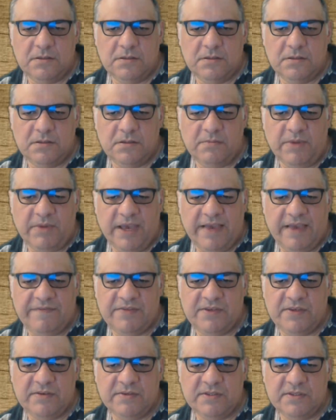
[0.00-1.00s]
My
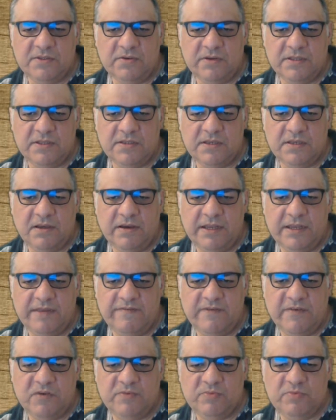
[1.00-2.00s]
f2 is not entirely
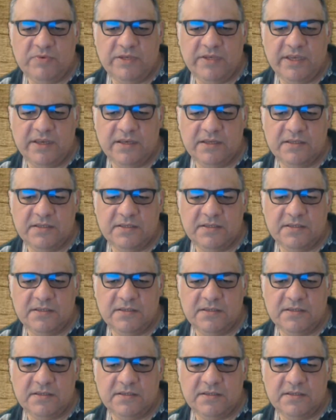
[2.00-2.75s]
vulnerable yet because.